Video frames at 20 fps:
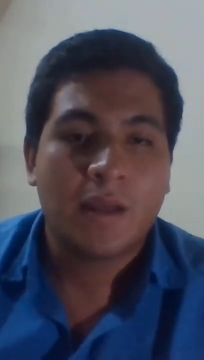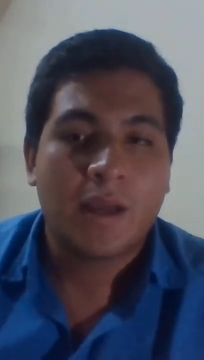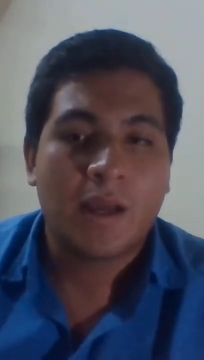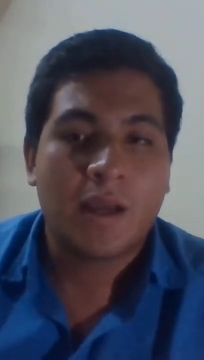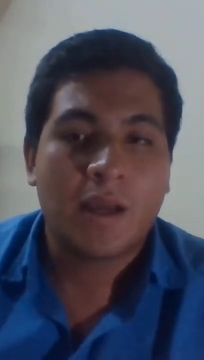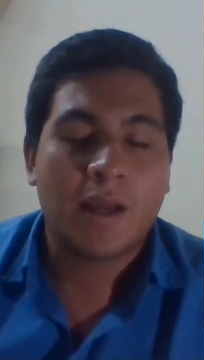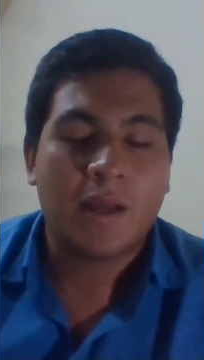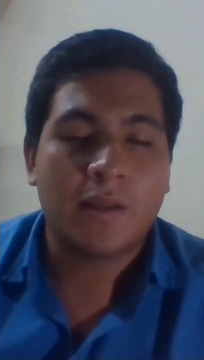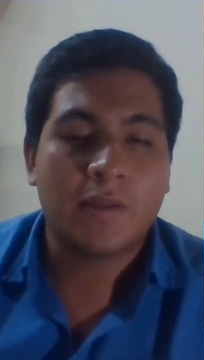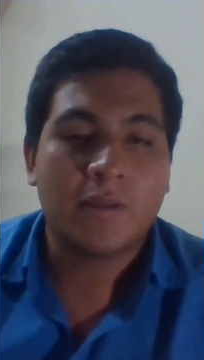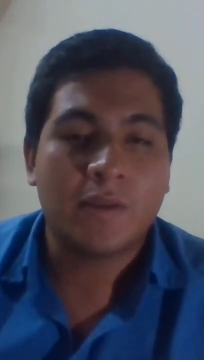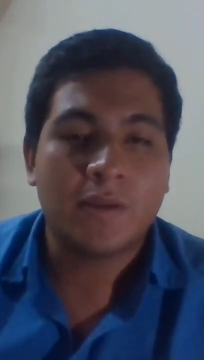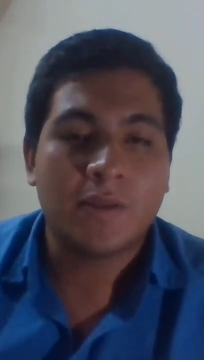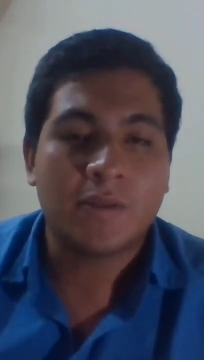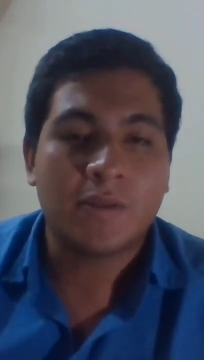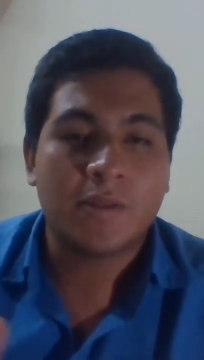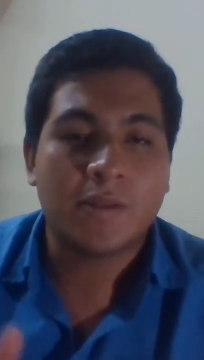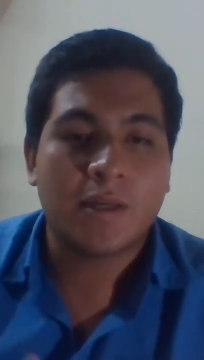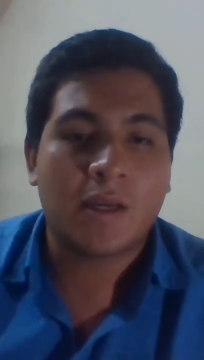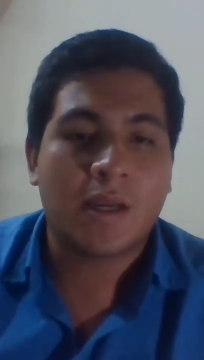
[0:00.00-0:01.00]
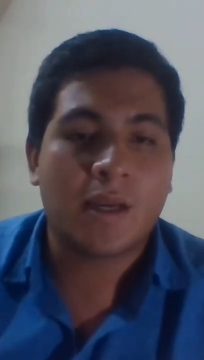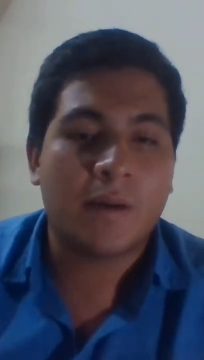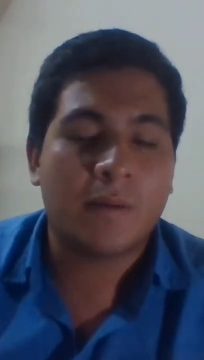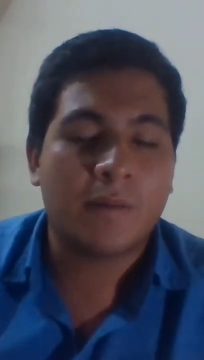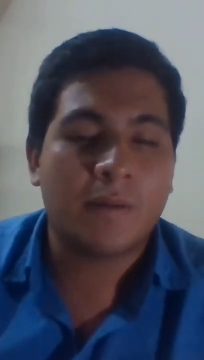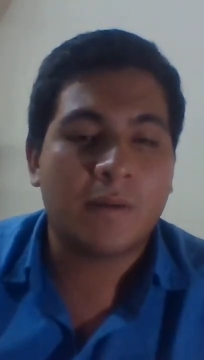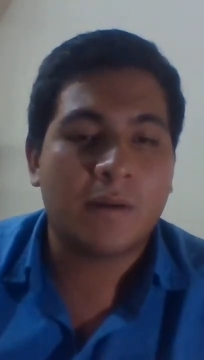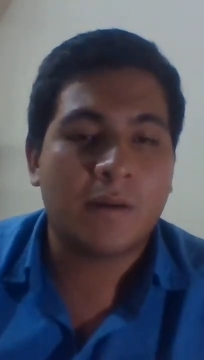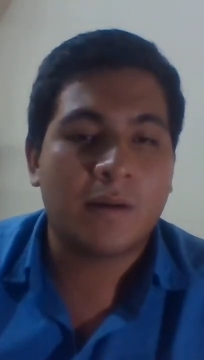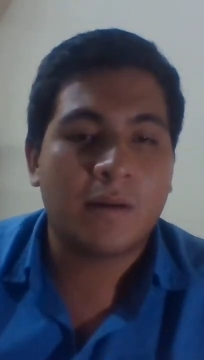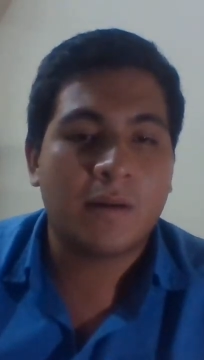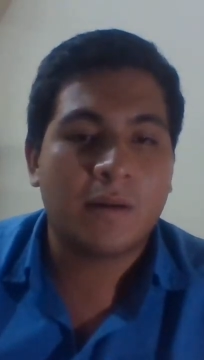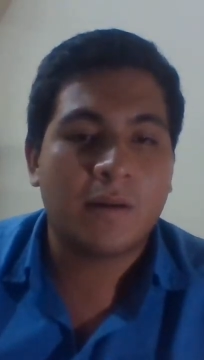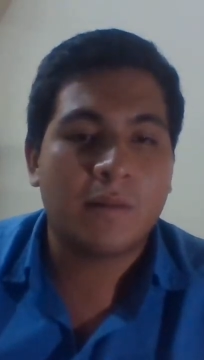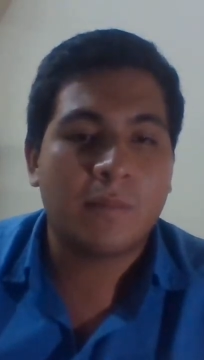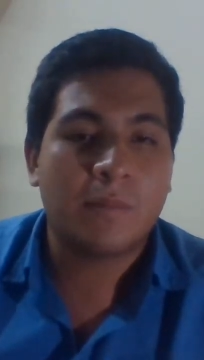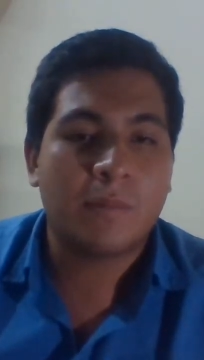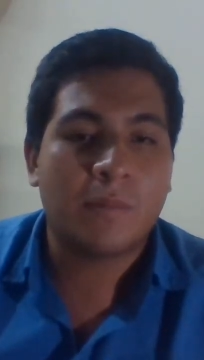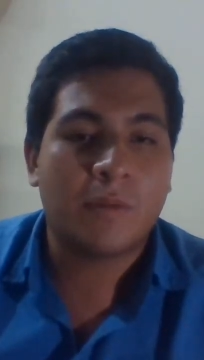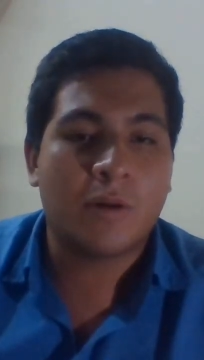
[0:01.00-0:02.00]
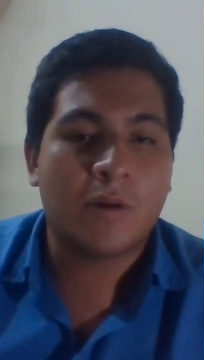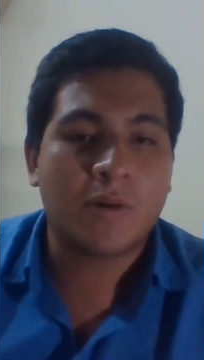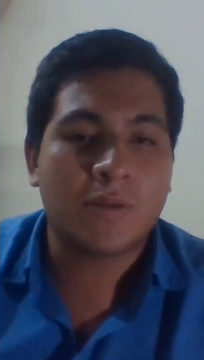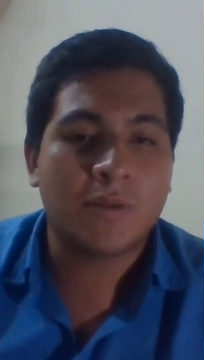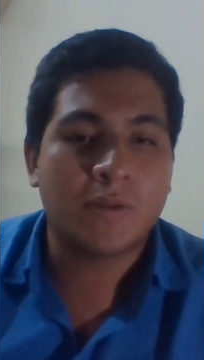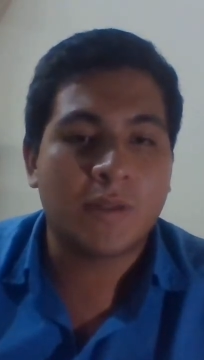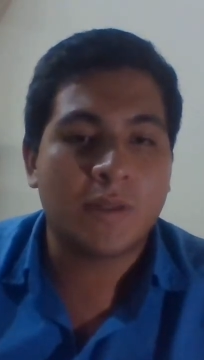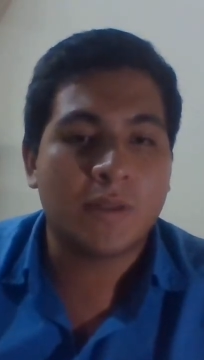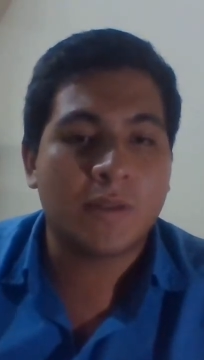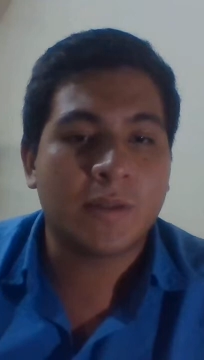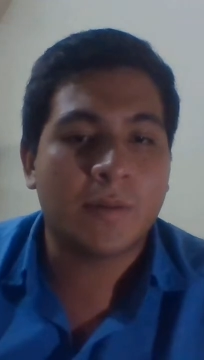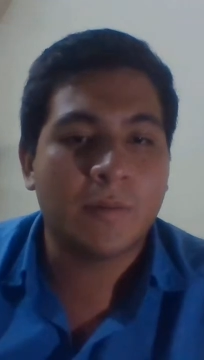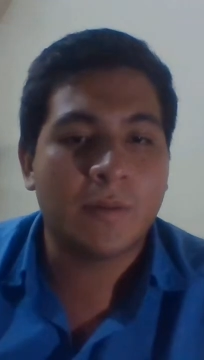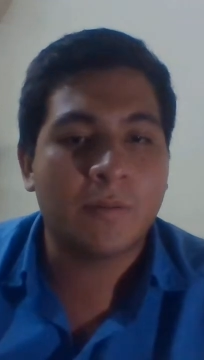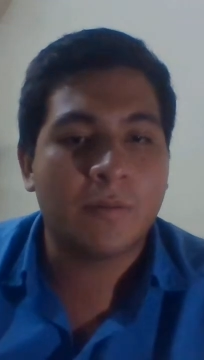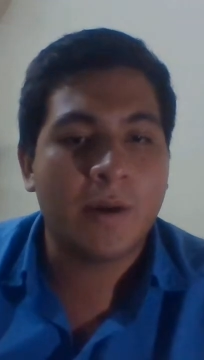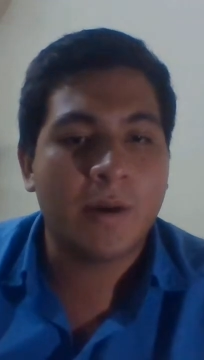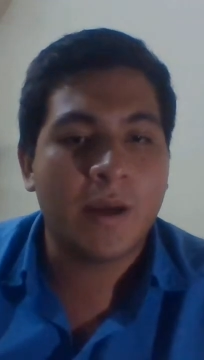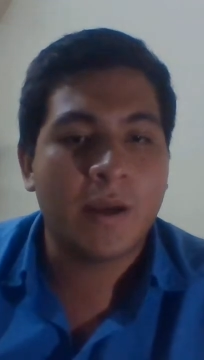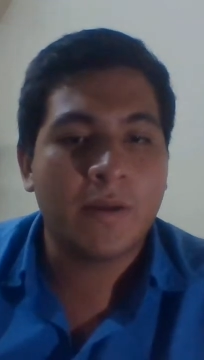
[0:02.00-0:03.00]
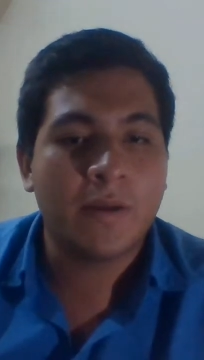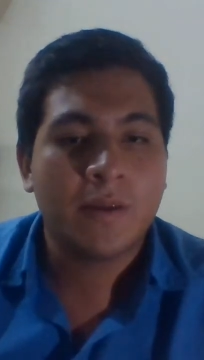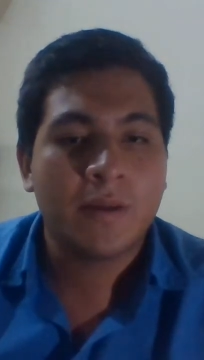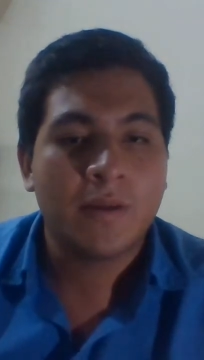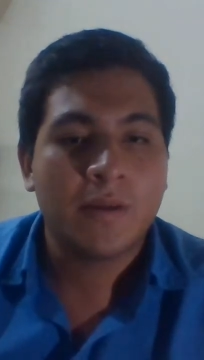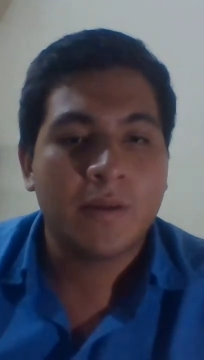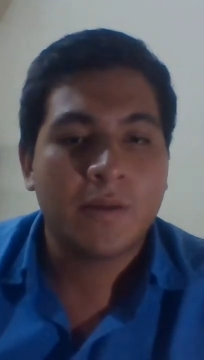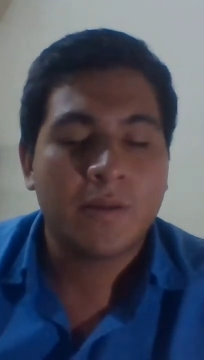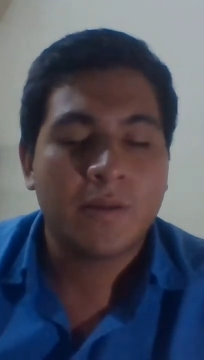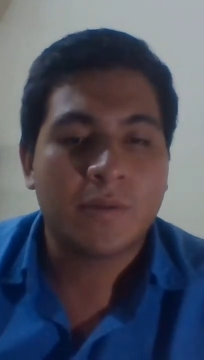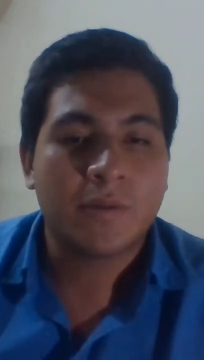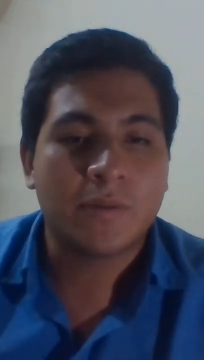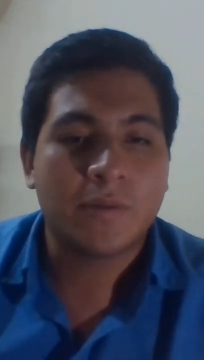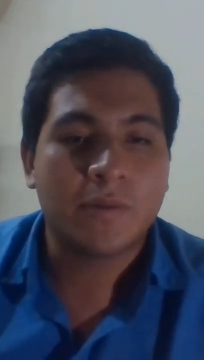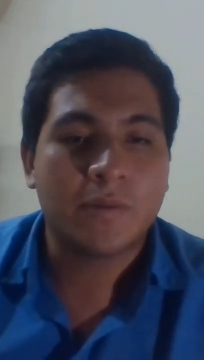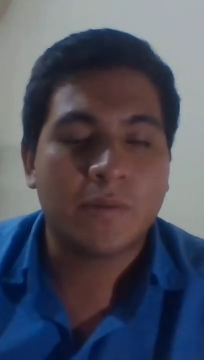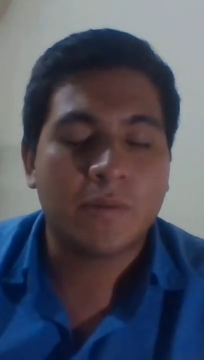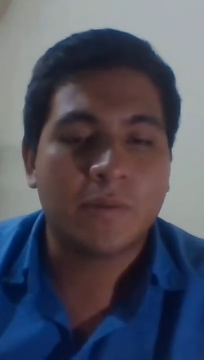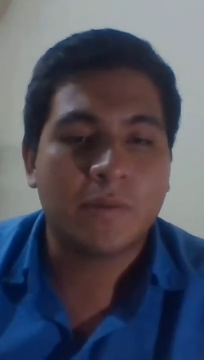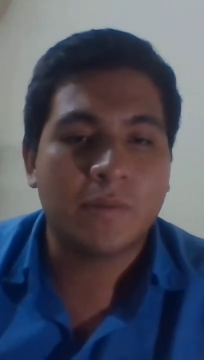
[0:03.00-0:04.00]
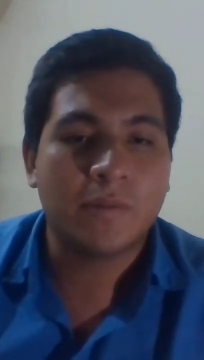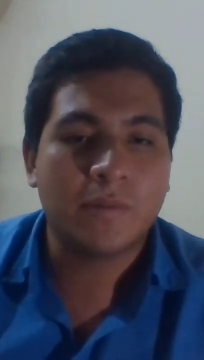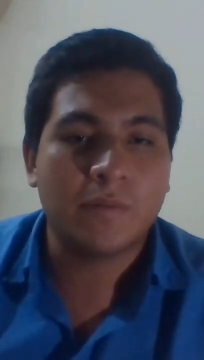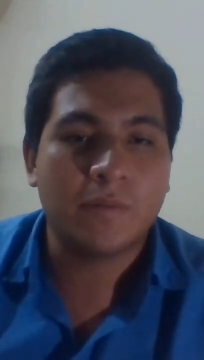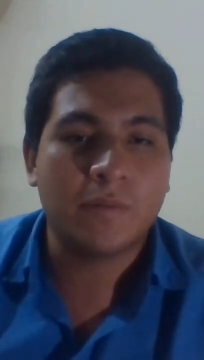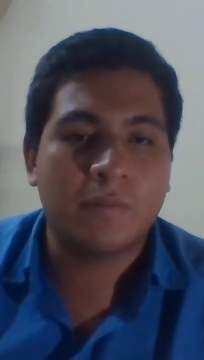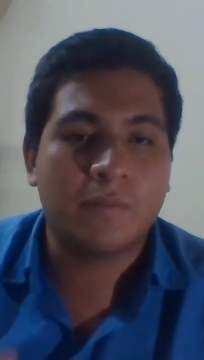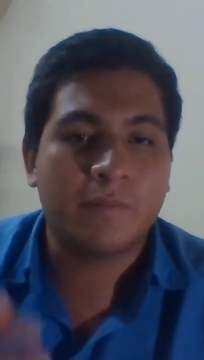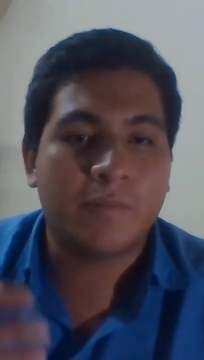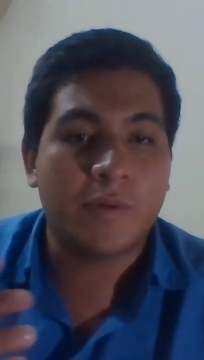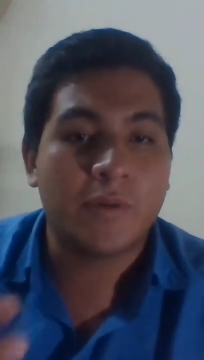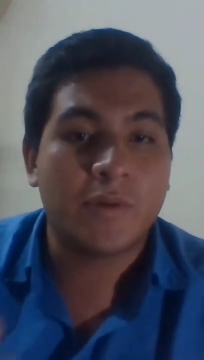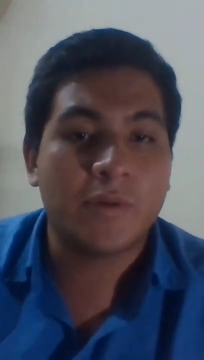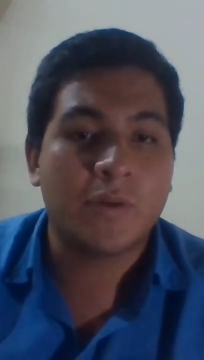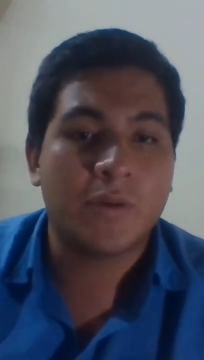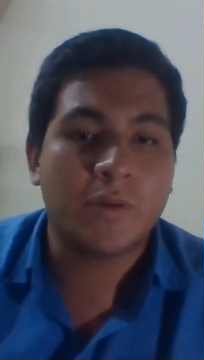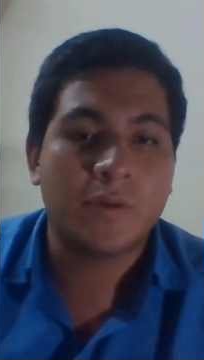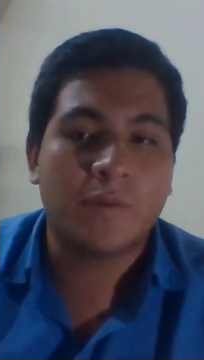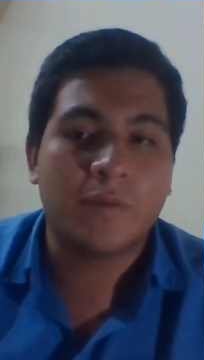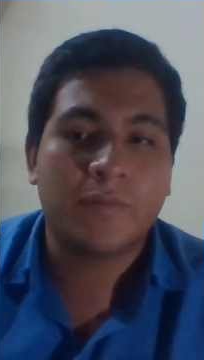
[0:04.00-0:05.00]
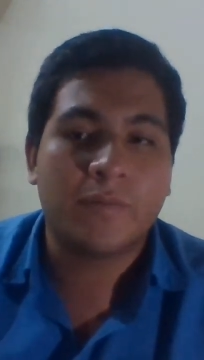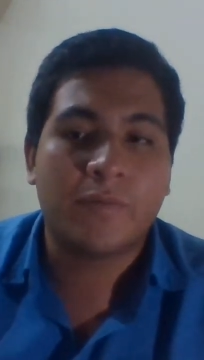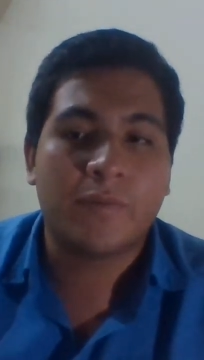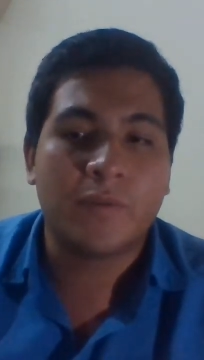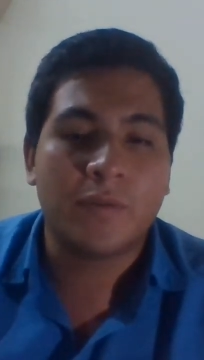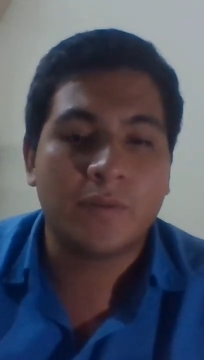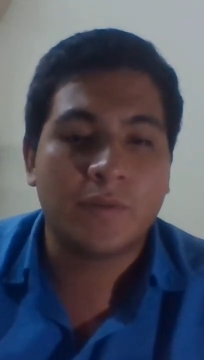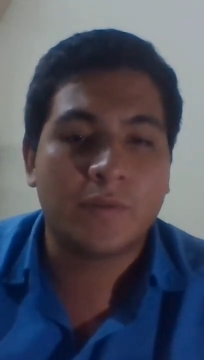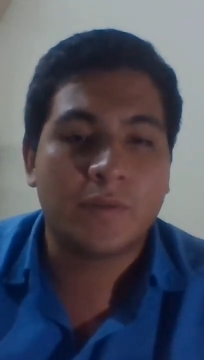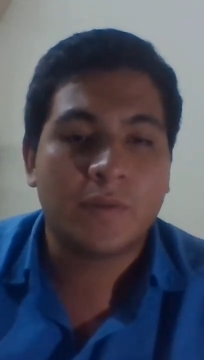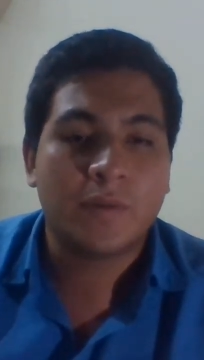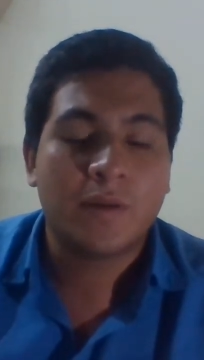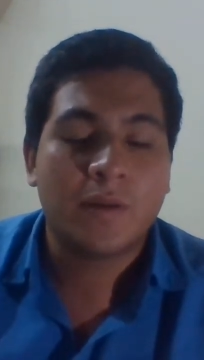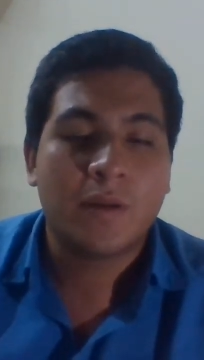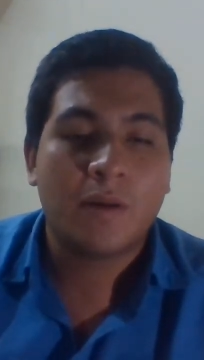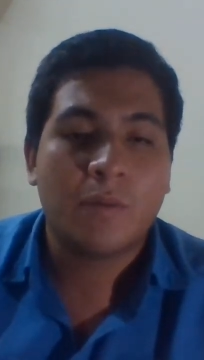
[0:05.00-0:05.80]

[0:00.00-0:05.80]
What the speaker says: and this is a more sustainable way to produce foods.